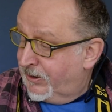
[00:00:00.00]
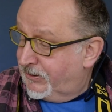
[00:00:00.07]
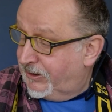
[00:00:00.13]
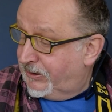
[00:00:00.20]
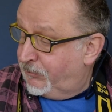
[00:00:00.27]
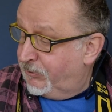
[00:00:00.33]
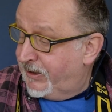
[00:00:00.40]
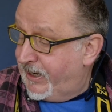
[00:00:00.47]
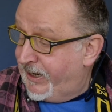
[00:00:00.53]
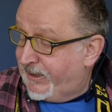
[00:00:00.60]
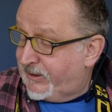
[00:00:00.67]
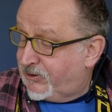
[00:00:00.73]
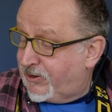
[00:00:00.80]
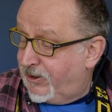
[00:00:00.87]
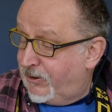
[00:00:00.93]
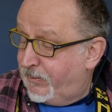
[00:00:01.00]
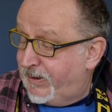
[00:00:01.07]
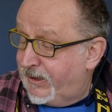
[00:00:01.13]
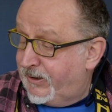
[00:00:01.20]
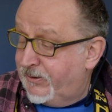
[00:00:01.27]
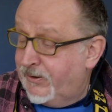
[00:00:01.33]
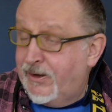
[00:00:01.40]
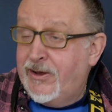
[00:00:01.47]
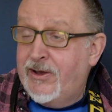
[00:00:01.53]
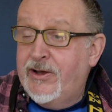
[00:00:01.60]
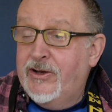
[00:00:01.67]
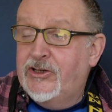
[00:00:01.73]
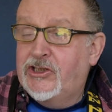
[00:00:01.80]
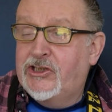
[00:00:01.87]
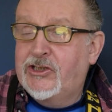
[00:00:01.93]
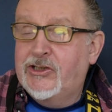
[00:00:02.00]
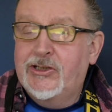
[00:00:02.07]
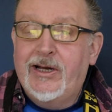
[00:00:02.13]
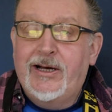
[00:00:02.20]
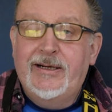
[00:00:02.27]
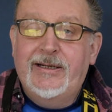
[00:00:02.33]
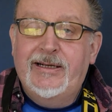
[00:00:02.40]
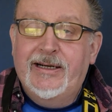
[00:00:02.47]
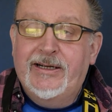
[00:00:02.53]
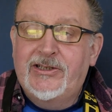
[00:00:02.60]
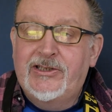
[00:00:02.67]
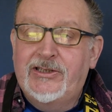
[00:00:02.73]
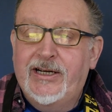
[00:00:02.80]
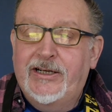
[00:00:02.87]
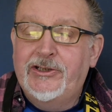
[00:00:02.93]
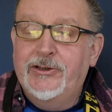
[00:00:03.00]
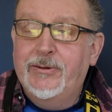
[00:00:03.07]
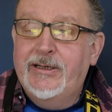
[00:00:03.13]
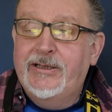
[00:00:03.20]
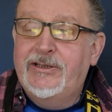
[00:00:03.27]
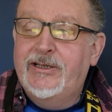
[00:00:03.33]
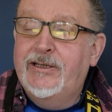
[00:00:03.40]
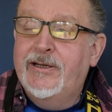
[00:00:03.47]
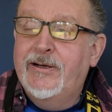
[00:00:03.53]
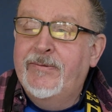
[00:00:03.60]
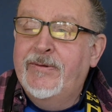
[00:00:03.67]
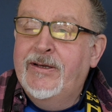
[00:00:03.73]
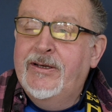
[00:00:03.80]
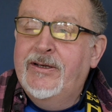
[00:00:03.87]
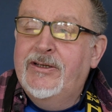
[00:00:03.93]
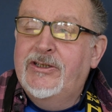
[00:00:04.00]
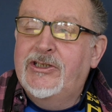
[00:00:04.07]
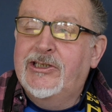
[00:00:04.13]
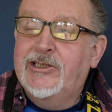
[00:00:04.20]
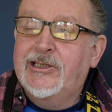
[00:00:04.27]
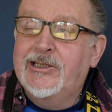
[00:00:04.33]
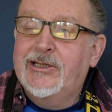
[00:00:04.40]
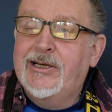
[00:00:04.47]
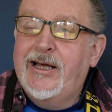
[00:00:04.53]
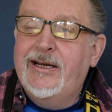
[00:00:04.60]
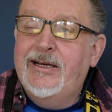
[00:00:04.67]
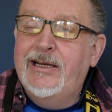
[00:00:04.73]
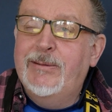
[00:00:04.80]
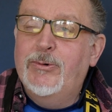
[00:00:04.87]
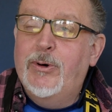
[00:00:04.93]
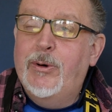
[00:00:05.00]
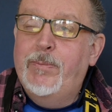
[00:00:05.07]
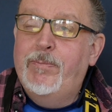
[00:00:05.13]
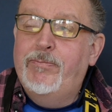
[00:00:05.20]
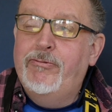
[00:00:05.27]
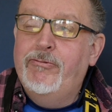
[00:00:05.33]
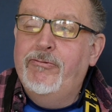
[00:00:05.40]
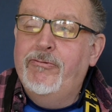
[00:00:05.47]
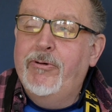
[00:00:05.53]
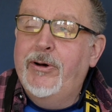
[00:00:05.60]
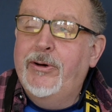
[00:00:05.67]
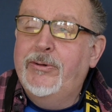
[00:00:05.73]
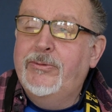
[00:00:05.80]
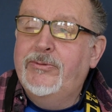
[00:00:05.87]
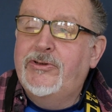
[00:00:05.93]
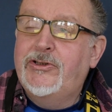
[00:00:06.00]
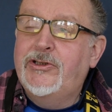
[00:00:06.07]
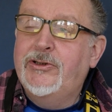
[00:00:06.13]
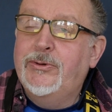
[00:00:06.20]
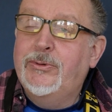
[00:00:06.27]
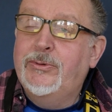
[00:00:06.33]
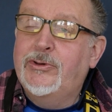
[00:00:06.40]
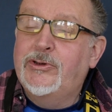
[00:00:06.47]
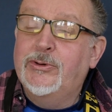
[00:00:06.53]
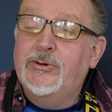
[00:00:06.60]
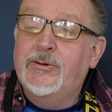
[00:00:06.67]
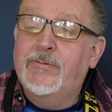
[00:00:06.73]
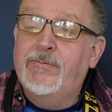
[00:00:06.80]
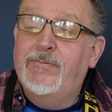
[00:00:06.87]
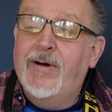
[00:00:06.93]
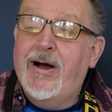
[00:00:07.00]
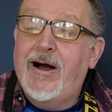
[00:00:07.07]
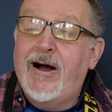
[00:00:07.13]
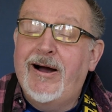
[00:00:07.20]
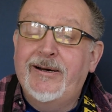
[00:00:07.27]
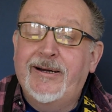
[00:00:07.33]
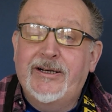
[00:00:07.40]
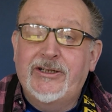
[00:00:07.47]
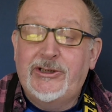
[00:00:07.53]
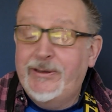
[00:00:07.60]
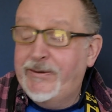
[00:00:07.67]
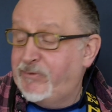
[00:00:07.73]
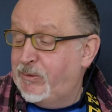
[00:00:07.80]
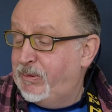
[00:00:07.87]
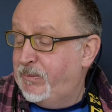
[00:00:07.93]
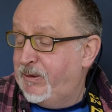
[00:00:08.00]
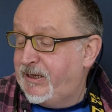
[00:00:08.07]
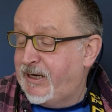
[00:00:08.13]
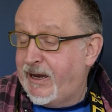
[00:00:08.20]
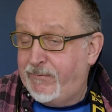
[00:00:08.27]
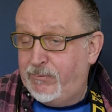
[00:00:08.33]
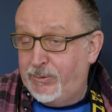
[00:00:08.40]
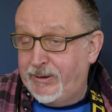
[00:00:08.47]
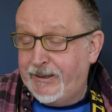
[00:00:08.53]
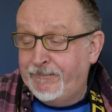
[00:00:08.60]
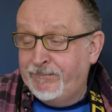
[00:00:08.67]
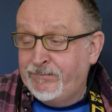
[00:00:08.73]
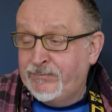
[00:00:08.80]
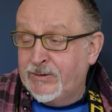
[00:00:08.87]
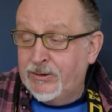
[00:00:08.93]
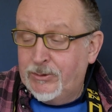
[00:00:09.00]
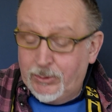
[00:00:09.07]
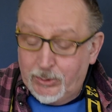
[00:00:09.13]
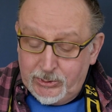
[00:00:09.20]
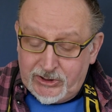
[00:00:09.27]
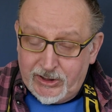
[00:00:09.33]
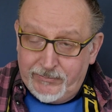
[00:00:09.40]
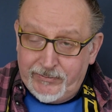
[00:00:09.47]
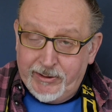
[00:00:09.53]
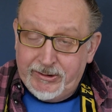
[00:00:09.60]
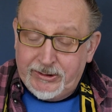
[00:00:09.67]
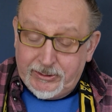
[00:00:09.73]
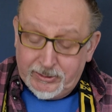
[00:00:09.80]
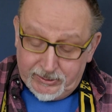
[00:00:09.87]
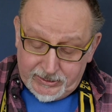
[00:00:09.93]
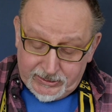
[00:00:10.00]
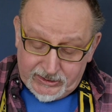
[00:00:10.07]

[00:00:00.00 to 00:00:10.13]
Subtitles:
D3X colour palette, slightly less saturated, slightly more prone to sort of highlights. You have to be a bit careful with it. Also very good.